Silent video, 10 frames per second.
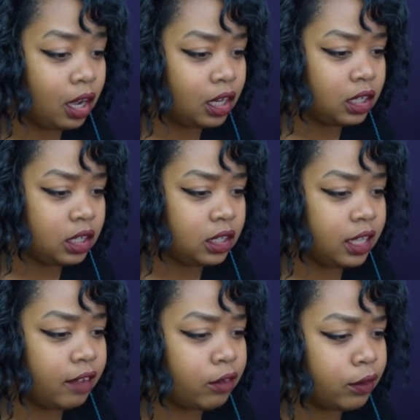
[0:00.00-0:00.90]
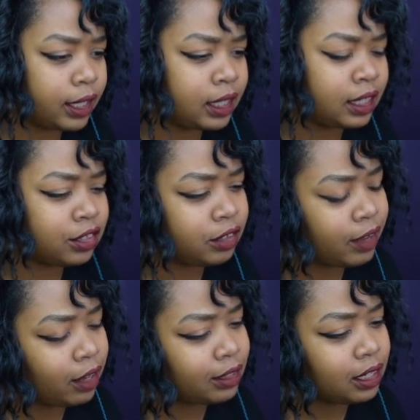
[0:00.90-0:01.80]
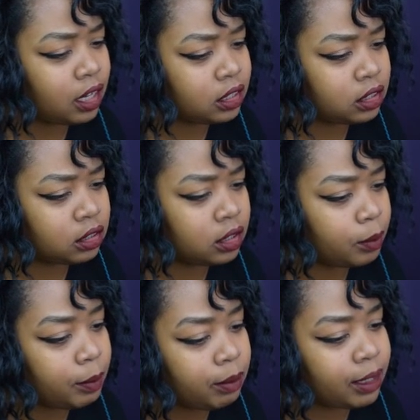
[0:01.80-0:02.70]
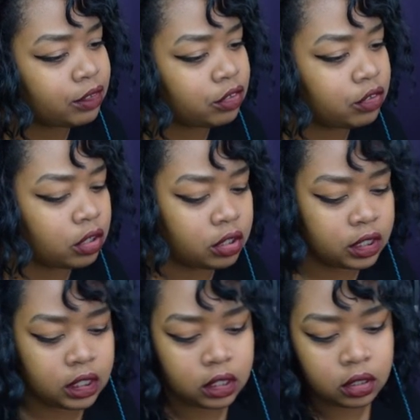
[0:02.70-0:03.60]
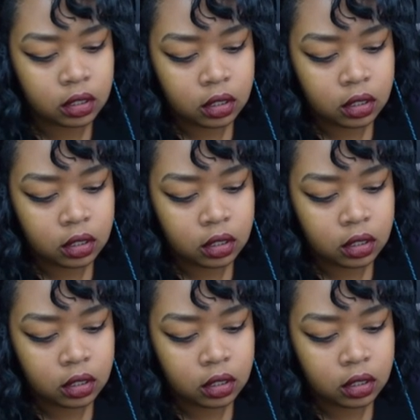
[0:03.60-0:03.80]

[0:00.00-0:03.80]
Oddly, they have no recollection of how they got here. It might be best to start digging.